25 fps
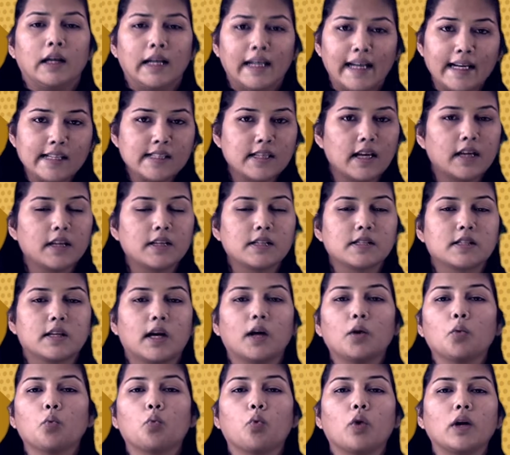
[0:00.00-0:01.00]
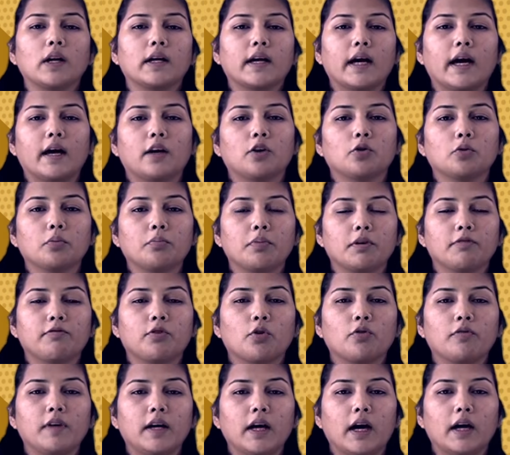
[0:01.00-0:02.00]
Let's understand volcano
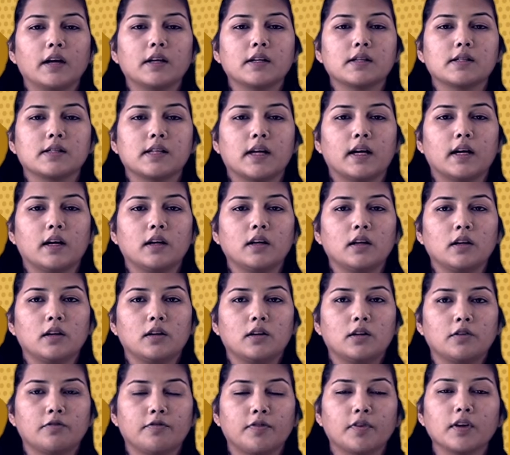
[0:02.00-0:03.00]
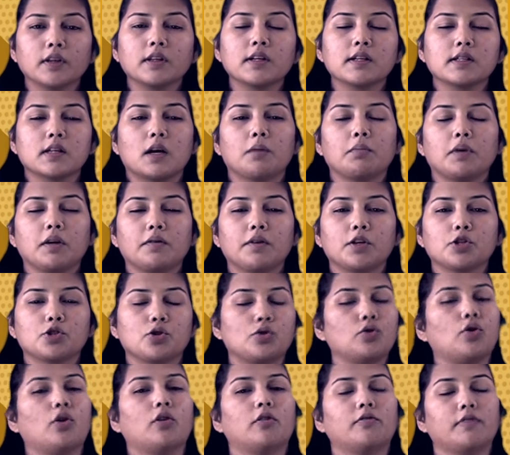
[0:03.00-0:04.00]
before we understand the further
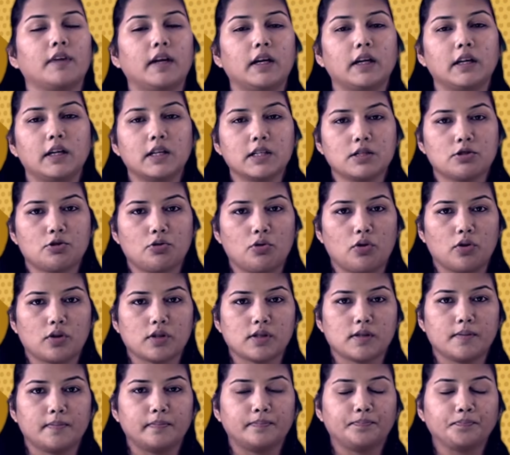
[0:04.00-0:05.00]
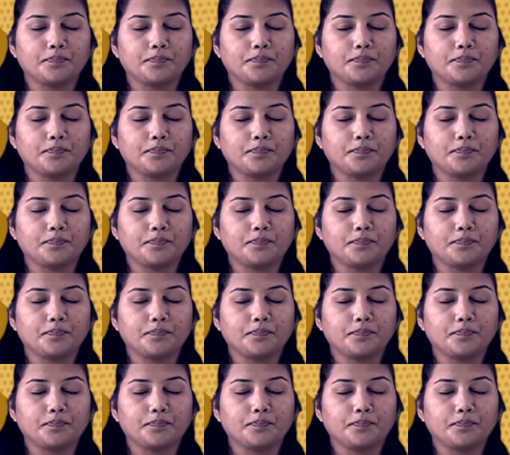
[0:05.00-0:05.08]
subdivision of igneous rocks.